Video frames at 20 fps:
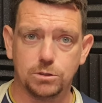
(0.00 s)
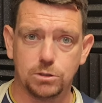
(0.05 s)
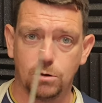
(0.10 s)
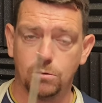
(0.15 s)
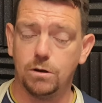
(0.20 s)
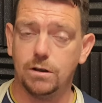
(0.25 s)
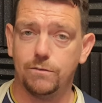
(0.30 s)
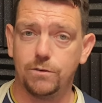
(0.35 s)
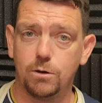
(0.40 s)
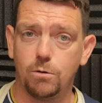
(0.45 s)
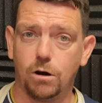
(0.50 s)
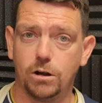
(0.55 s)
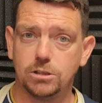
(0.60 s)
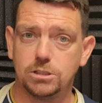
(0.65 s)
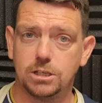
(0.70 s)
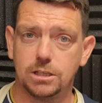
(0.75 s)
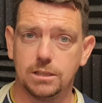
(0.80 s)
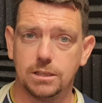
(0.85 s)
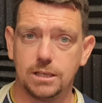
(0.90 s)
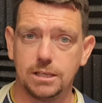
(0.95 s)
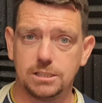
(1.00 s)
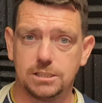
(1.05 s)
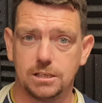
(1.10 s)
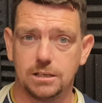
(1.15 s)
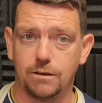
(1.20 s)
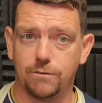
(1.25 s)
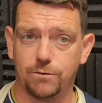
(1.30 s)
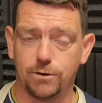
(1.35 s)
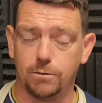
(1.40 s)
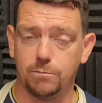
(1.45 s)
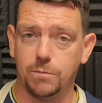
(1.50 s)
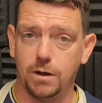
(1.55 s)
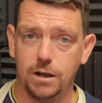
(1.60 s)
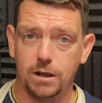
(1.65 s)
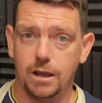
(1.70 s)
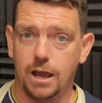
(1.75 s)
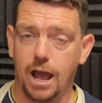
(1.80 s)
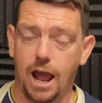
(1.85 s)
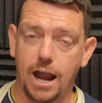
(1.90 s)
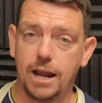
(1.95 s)
So if you're watching this and you're from
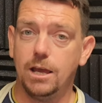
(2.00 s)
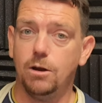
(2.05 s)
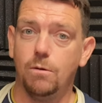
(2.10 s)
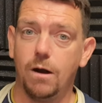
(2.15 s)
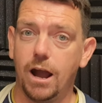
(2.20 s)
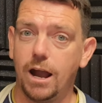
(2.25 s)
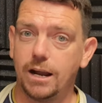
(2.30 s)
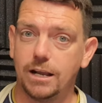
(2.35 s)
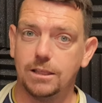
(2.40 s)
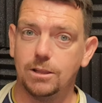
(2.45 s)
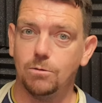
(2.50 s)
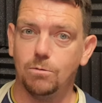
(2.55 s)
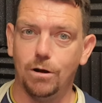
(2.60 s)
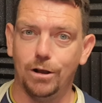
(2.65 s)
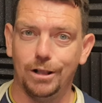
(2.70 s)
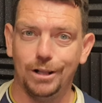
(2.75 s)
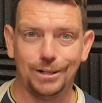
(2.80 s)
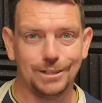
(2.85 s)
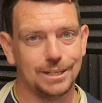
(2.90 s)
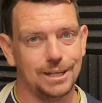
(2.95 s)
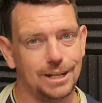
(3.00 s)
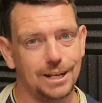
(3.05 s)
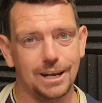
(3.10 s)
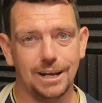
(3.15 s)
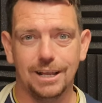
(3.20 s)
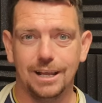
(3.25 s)
anywhere in the world,